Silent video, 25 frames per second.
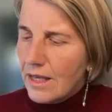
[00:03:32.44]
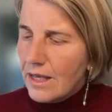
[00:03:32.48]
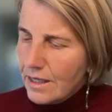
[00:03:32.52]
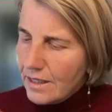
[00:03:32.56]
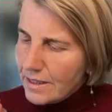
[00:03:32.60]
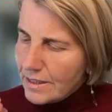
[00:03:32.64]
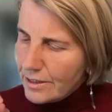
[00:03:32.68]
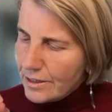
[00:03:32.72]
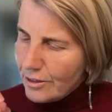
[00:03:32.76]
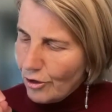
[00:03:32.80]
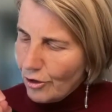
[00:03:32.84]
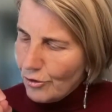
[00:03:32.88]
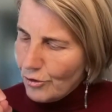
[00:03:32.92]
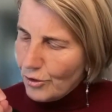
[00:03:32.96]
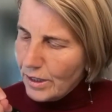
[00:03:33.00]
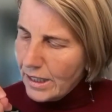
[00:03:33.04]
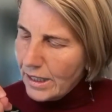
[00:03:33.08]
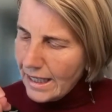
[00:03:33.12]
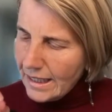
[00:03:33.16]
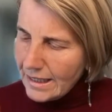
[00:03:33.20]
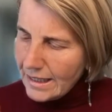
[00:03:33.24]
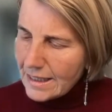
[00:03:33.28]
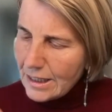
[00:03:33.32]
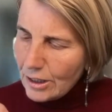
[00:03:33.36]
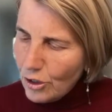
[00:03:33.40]
So
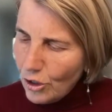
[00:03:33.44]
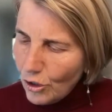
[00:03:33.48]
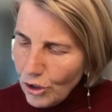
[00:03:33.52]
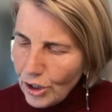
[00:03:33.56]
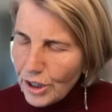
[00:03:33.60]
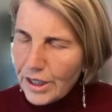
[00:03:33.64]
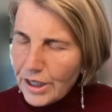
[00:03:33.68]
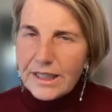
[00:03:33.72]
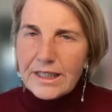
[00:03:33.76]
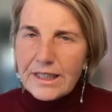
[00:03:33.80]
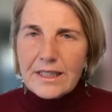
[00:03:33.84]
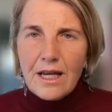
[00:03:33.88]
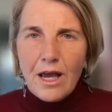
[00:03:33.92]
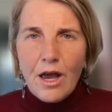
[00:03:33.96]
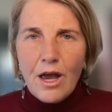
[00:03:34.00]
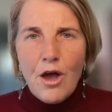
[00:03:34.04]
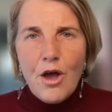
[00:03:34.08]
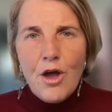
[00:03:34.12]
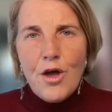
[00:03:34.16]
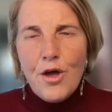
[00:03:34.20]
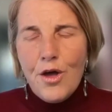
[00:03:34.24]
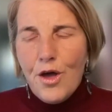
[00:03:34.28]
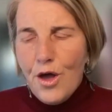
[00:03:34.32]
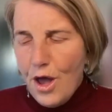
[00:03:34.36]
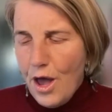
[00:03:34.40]
let's look at
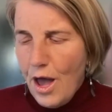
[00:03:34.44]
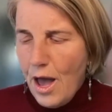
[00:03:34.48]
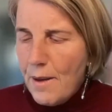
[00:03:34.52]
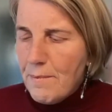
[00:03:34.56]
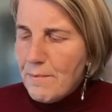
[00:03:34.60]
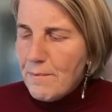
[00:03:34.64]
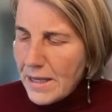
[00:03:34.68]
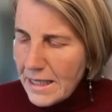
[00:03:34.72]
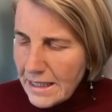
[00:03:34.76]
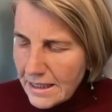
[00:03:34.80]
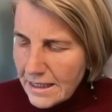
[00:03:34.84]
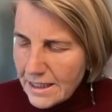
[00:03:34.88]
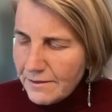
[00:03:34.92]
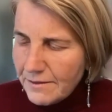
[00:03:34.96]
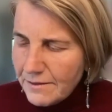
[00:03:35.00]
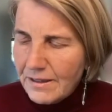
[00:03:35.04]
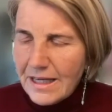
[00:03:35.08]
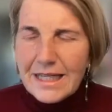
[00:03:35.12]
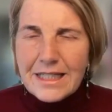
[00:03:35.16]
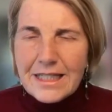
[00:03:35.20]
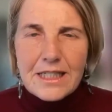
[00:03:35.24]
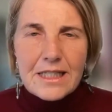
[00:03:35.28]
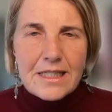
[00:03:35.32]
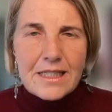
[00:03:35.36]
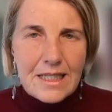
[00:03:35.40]
a piece of
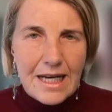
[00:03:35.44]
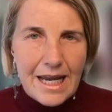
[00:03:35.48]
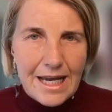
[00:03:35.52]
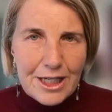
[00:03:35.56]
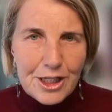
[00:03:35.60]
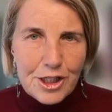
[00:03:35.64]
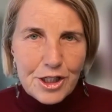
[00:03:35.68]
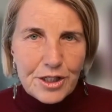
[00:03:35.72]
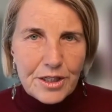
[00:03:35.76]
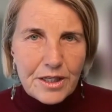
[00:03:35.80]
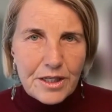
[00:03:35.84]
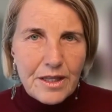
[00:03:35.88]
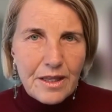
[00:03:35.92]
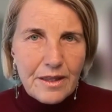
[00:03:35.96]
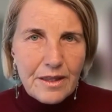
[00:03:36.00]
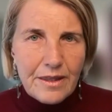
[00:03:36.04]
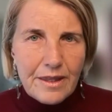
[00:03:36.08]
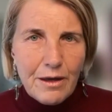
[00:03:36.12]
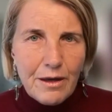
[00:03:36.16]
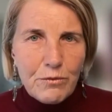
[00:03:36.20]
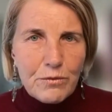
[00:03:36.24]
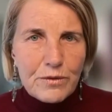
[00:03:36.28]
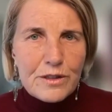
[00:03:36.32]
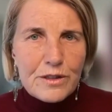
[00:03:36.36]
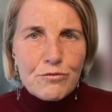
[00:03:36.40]
legislation
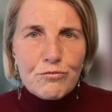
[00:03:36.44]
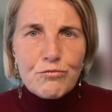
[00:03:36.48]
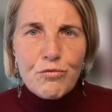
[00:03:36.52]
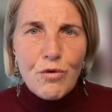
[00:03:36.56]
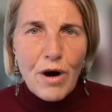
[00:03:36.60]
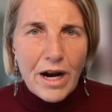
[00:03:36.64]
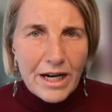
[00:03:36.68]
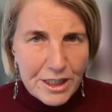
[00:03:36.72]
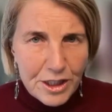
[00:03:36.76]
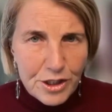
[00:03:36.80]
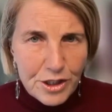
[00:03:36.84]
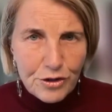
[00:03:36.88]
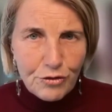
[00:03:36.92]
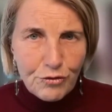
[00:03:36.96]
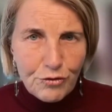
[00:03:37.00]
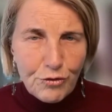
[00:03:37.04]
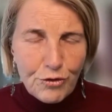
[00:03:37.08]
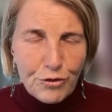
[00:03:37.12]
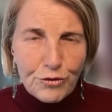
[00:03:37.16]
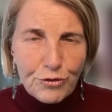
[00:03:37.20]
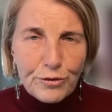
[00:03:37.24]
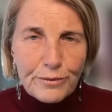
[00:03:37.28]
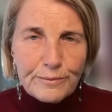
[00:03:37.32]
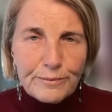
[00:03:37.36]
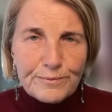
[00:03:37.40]
that was rushed
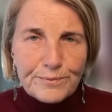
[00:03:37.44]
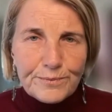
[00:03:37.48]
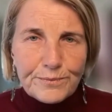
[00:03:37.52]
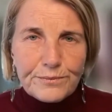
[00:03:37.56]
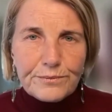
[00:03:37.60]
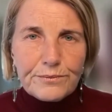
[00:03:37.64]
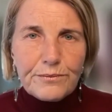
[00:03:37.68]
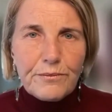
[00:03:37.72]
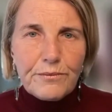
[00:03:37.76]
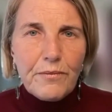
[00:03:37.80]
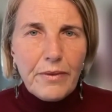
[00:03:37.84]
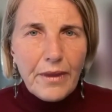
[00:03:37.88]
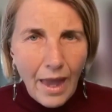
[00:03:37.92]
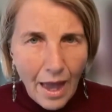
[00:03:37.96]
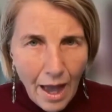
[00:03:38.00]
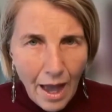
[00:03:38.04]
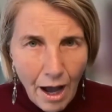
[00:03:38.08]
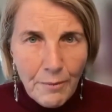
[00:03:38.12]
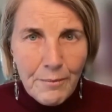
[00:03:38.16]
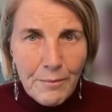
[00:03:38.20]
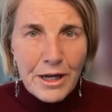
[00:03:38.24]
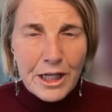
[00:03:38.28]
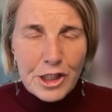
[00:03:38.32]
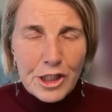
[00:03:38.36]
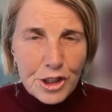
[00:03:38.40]
through.
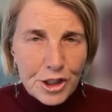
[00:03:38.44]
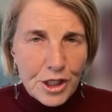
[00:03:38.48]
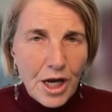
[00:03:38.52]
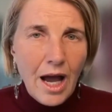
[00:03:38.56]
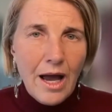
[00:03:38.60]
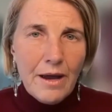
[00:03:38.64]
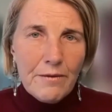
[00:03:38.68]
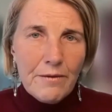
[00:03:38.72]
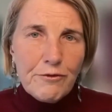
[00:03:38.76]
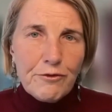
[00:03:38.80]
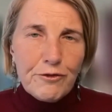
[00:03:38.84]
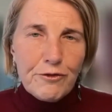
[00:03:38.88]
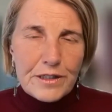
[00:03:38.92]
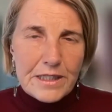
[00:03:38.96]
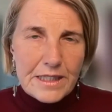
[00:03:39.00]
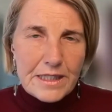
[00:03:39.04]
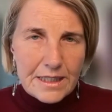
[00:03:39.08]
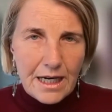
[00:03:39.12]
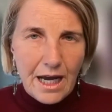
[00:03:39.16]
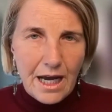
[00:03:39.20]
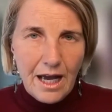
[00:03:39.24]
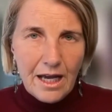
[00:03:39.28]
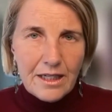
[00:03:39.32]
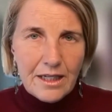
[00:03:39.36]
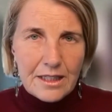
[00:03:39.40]
How much time, for a
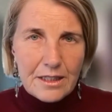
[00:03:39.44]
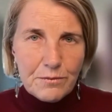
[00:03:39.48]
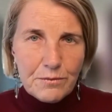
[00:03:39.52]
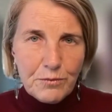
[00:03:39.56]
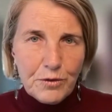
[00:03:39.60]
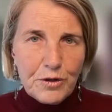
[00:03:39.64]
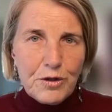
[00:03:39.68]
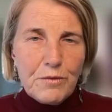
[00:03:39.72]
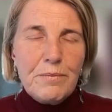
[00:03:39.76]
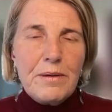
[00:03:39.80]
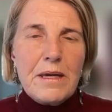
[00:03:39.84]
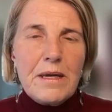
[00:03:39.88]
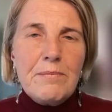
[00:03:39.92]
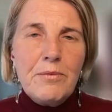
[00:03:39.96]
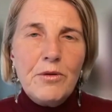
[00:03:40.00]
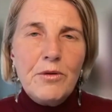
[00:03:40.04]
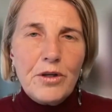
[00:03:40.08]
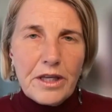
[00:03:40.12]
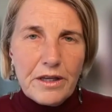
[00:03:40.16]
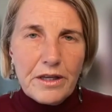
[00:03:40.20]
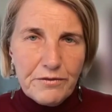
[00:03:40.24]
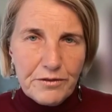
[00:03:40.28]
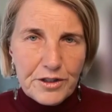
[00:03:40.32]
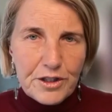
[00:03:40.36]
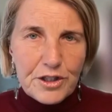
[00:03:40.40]
start, were the people
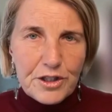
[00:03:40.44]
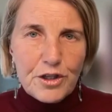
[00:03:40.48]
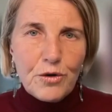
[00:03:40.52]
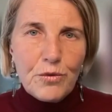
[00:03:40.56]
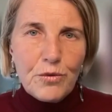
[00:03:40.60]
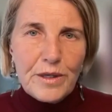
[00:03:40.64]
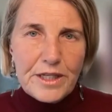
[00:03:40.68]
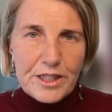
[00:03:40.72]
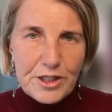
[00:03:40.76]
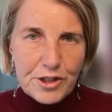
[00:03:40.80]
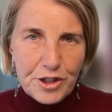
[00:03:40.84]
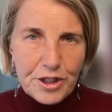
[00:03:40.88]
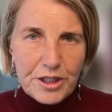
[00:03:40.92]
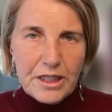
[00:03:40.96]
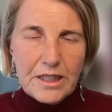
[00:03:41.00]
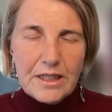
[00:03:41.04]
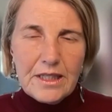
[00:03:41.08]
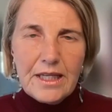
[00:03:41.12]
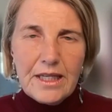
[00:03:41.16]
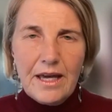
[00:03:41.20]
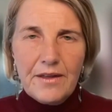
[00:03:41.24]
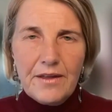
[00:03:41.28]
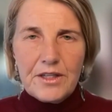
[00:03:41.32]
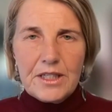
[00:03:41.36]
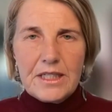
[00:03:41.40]
given to question it
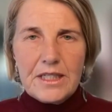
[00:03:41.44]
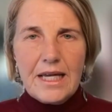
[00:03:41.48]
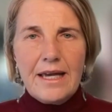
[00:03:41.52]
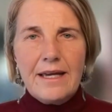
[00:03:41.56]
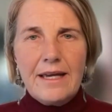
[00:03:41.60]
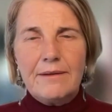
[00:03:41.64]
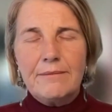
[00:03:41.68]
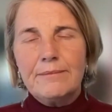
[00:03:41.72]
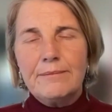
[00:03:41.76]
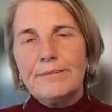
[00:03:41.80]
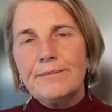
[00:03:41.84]
the other day?